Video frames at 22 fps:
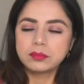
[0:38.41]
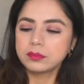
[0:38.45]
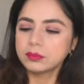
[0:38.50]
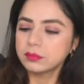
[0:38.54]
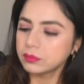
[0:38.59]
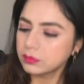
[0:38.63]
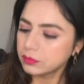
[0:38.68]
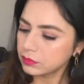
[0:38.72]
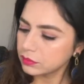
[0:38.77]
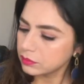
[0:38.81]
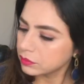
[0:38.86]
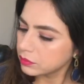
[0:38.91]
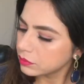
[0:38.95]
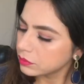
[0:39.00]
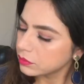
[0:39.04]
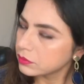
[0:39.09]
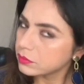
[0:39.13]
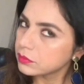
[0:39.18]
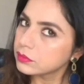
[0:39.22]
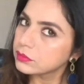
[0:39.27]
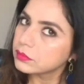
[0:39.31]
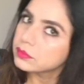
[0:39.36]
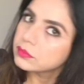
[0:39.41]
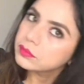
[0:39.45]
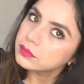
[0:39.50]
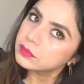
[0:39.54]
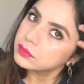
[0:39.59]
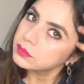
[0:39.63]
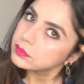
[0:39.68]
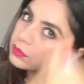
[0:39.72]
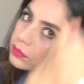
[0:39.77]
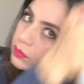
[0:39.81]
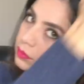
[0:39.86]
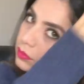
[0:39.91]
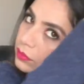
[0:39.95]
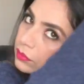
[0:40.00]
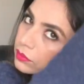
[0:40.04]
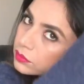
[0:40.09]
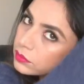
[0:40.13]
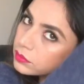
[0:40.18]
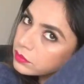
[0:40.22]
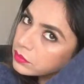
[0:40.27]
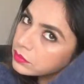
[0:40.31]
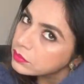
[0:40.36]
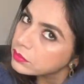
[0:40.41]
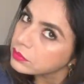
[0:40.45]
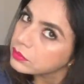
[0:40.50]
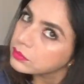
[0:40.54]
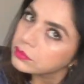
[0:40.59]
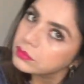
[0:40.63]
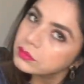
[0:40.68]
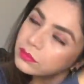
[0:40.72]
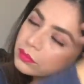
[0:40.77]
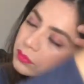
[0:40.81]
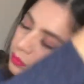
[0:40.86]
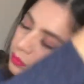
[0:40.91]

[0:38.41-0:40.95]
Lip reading: 200 degrees. So I need to